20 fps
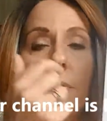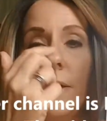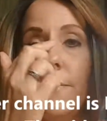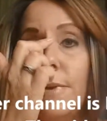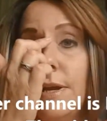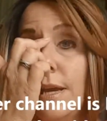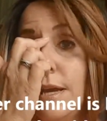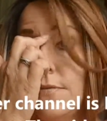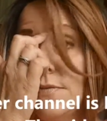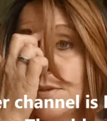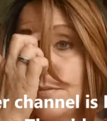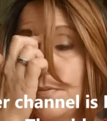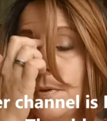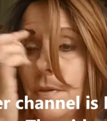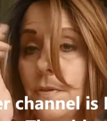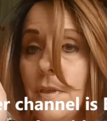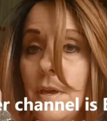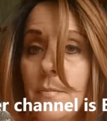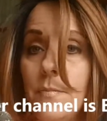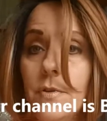I might have to
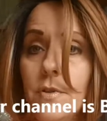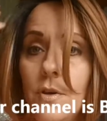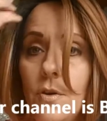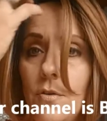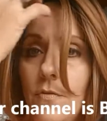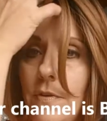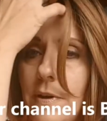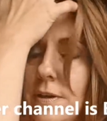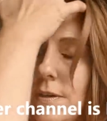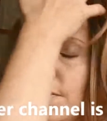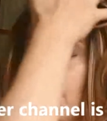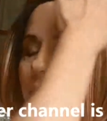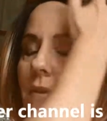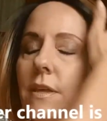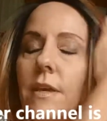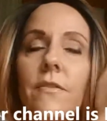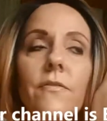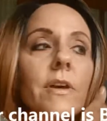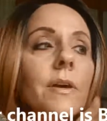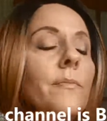put that below if I can
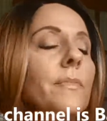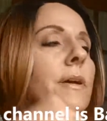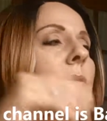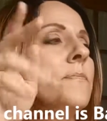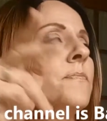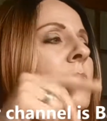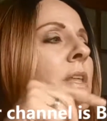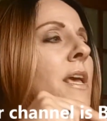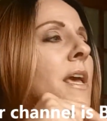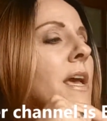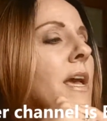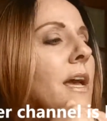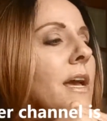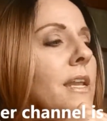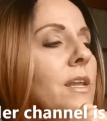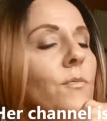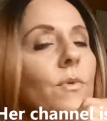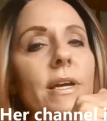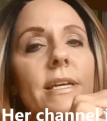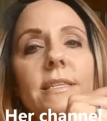think of it. But
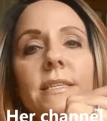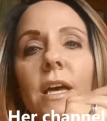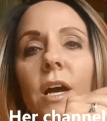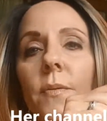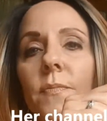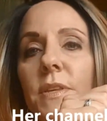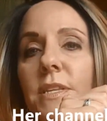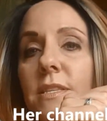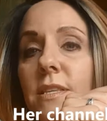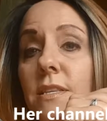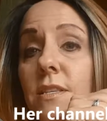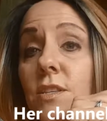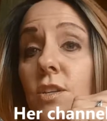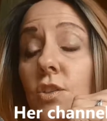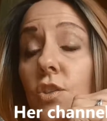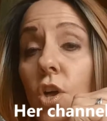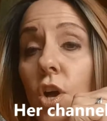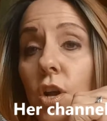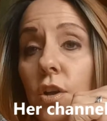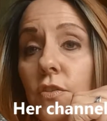anyways, this is to
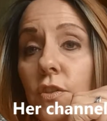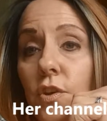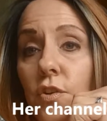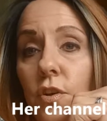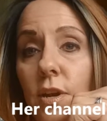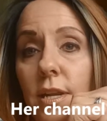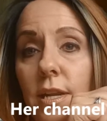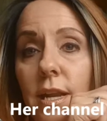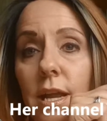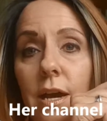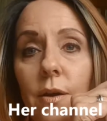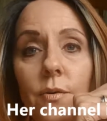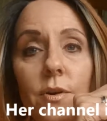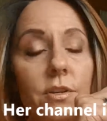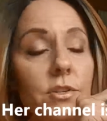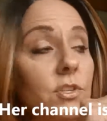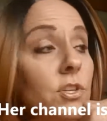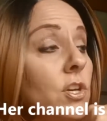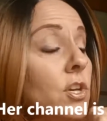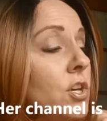log the credit
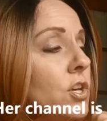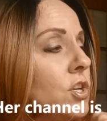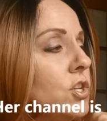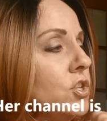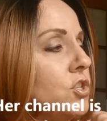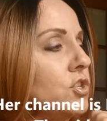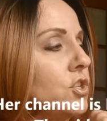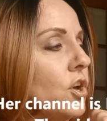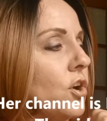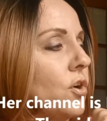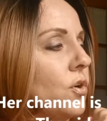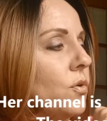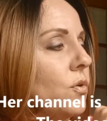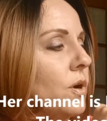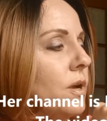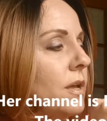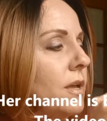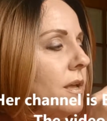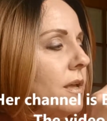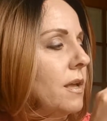hours. So
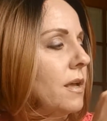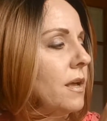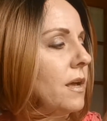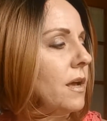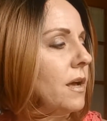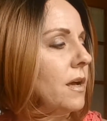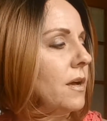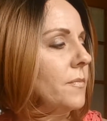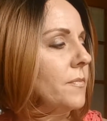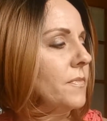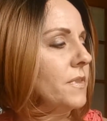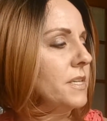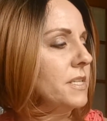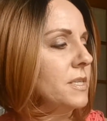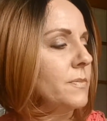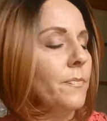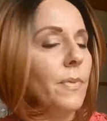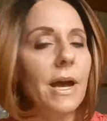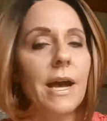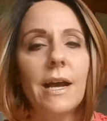
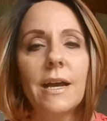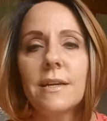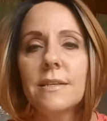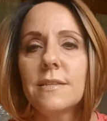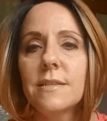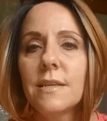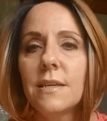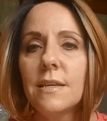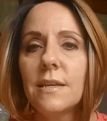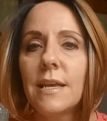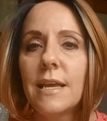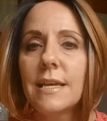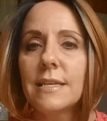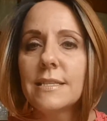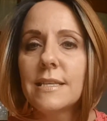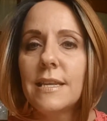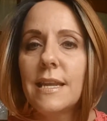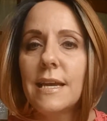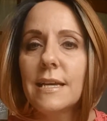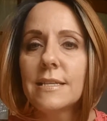this box has
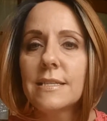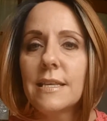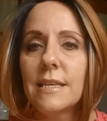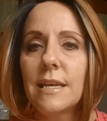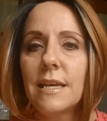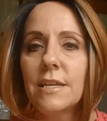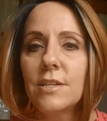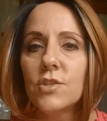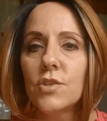an X in it.